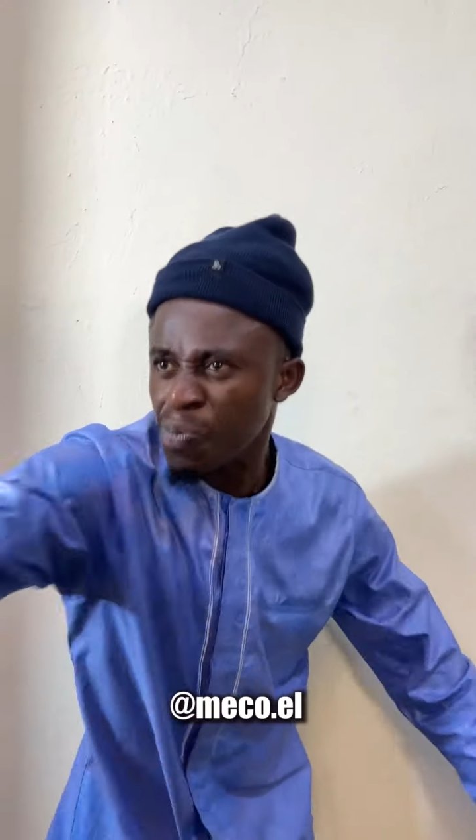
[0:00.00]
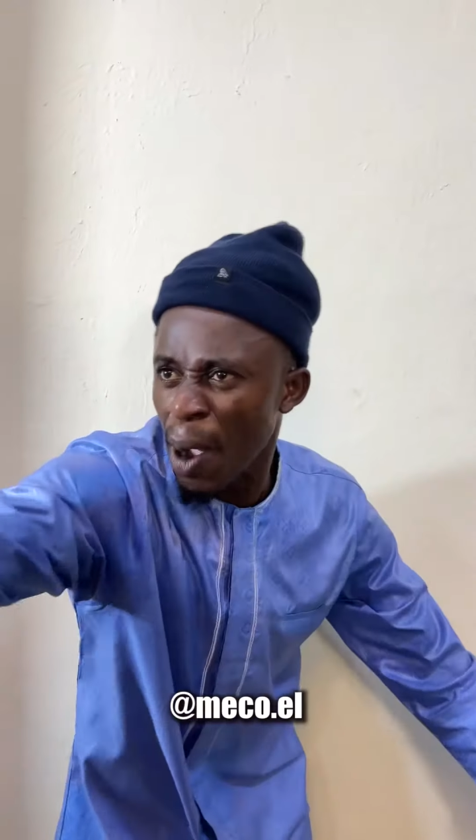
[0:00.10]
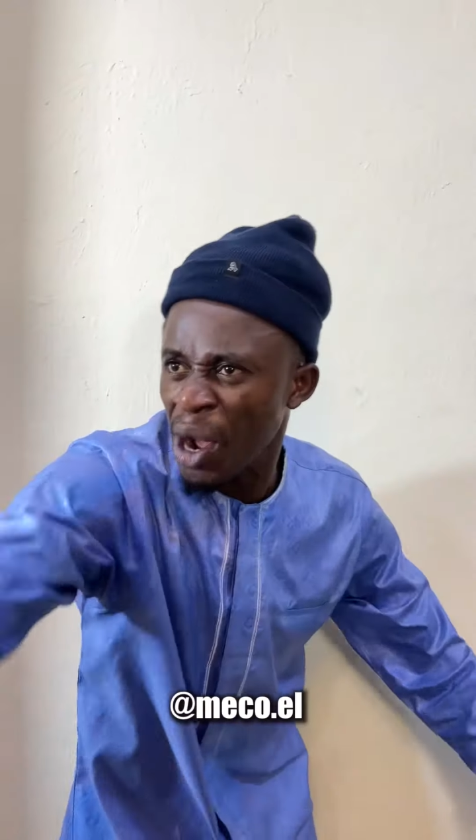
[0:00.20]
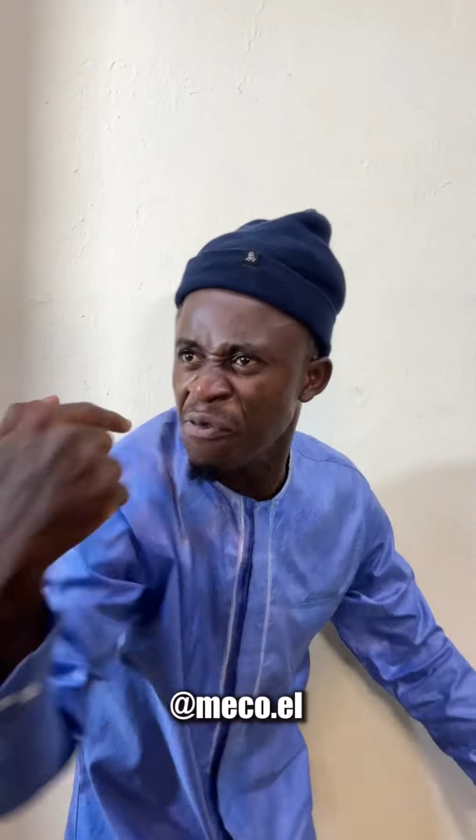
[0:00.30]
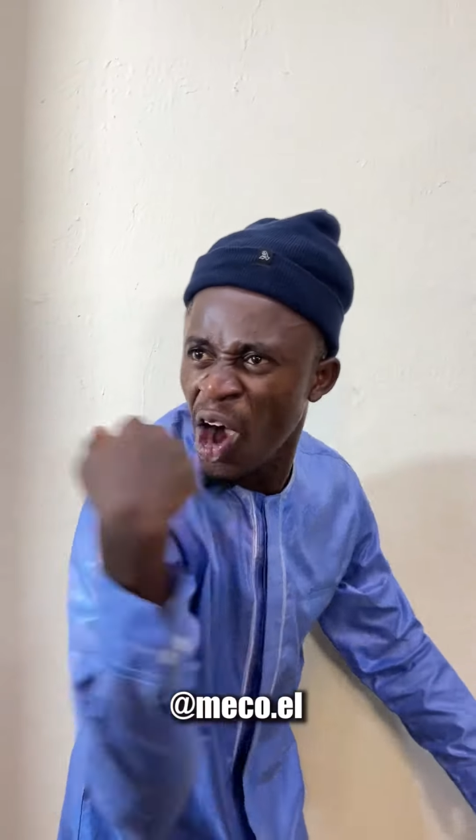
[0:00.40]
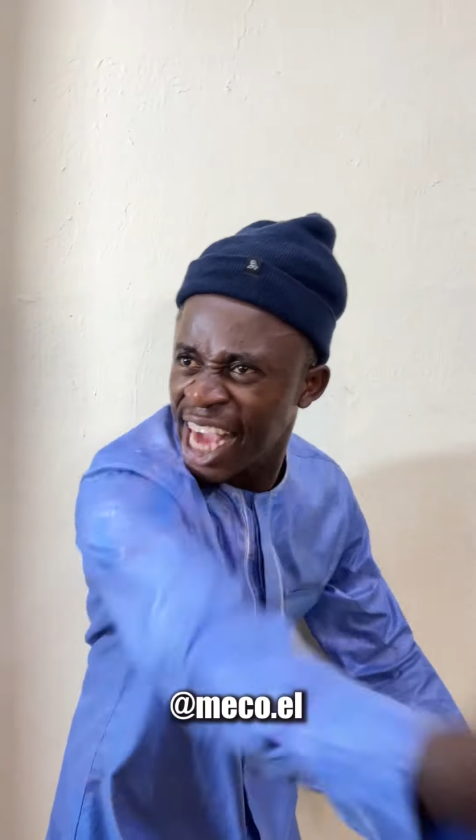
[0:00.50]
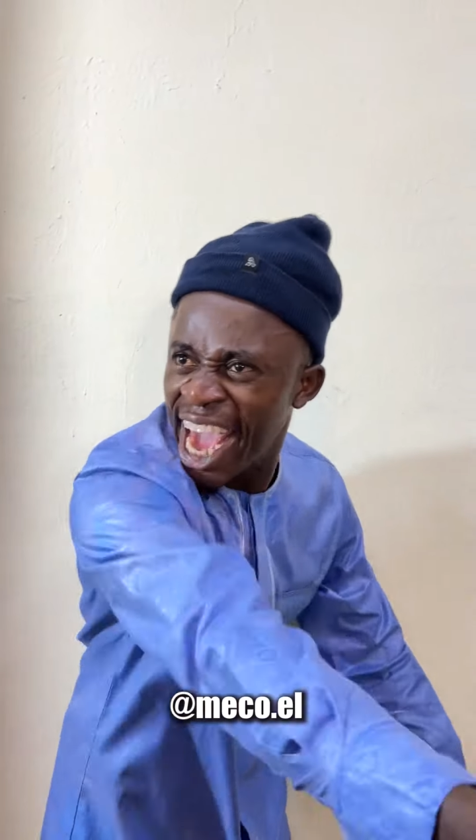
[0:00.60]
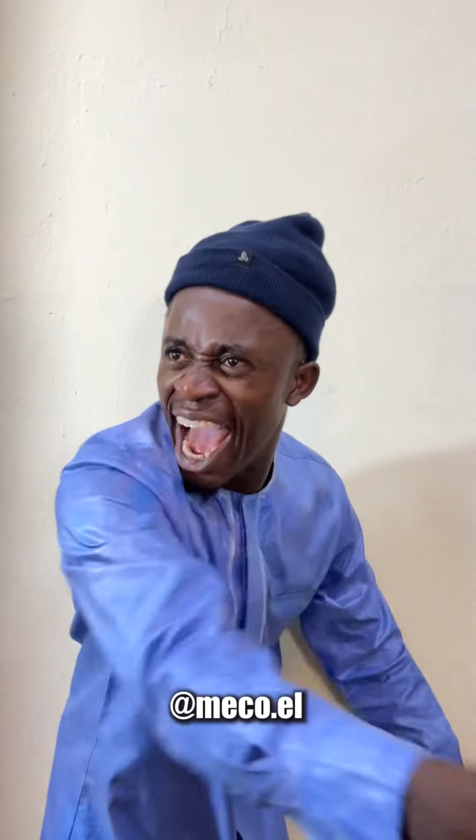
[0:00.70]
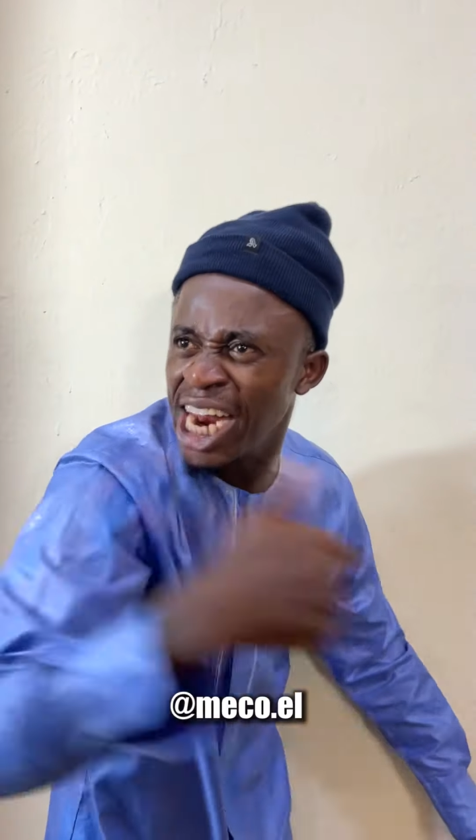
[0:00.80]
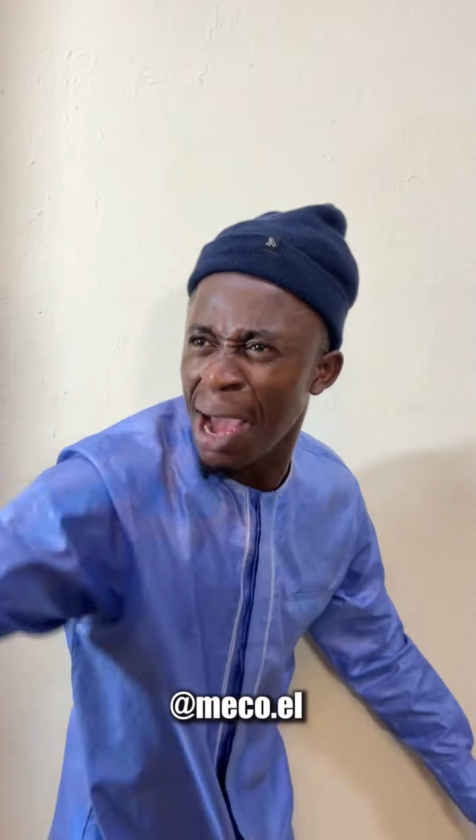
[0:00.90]
spend money for a
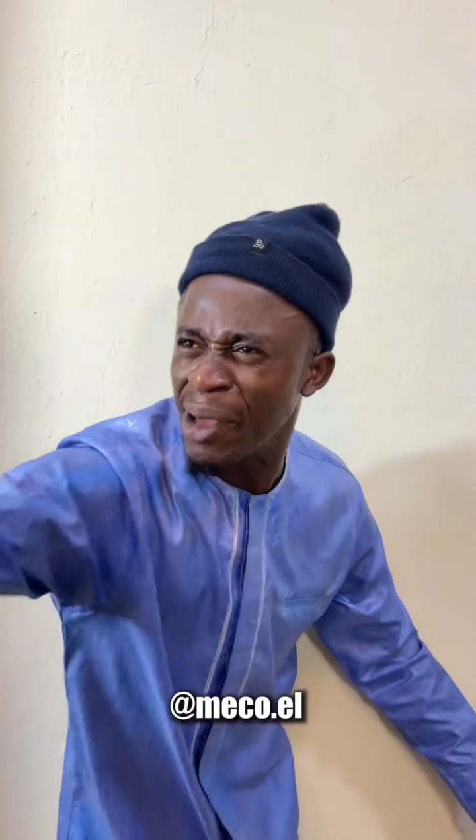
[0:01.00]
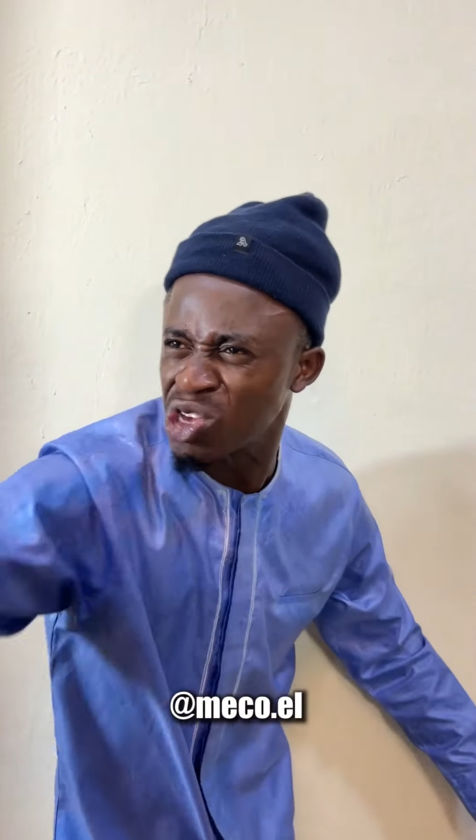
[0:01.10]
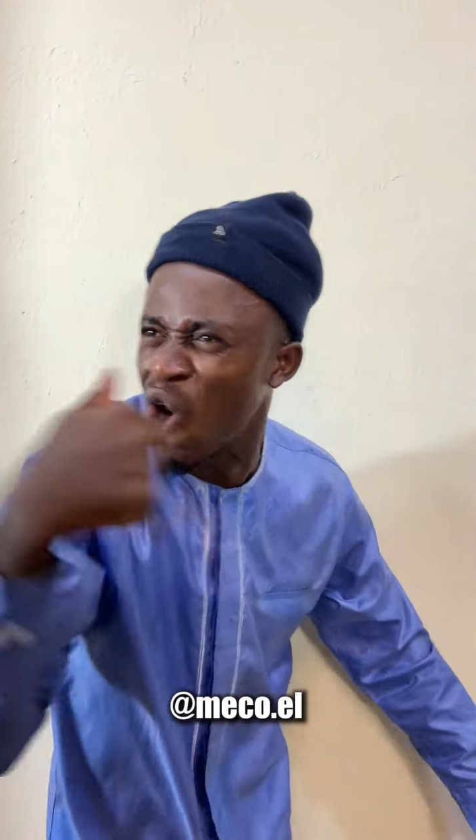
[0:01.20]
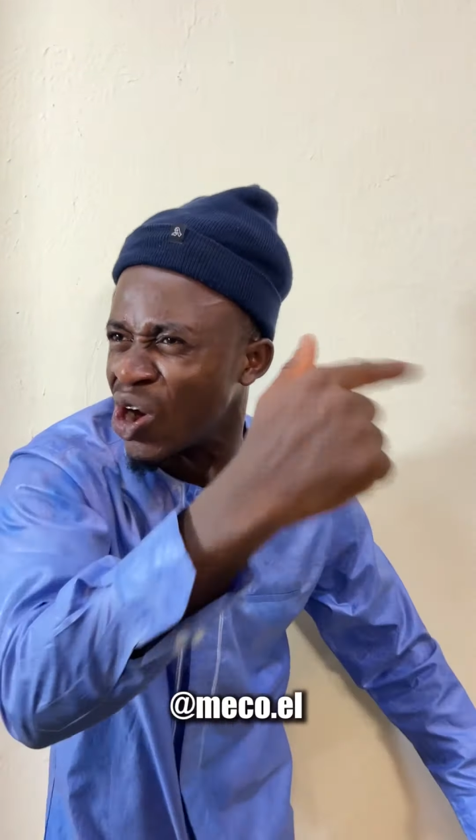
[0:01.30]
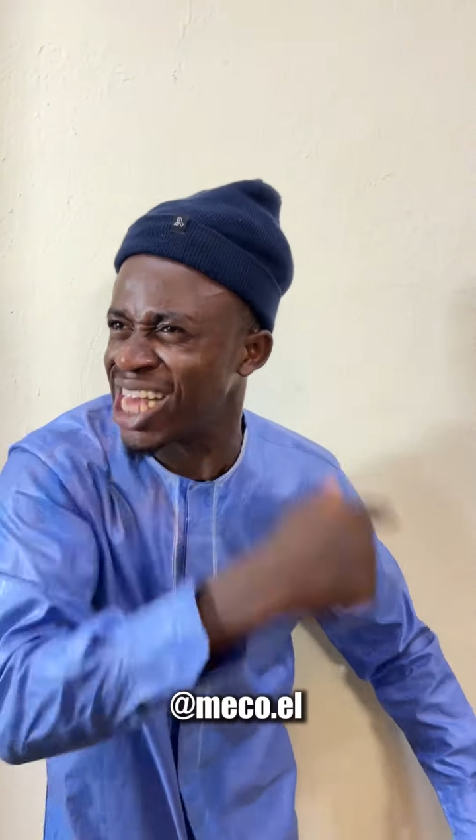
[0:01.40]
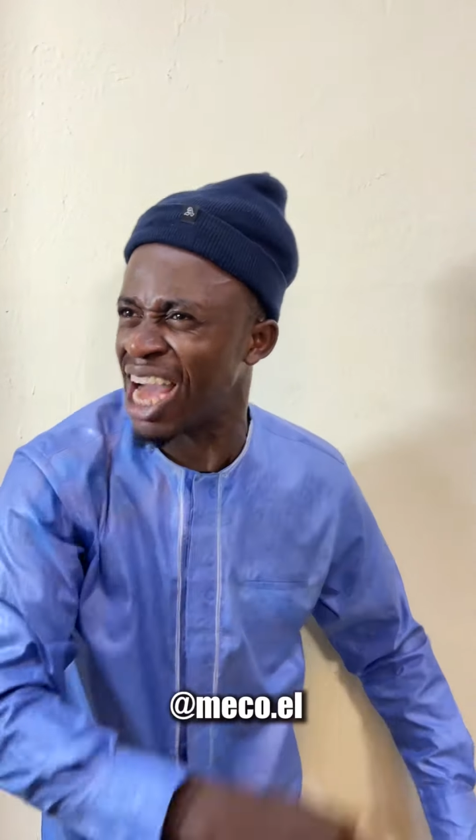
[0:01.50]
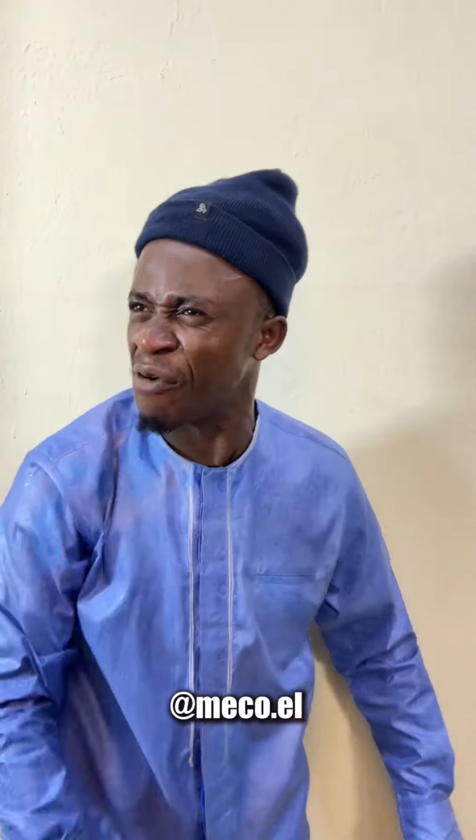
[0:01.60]
girl. Another person come collect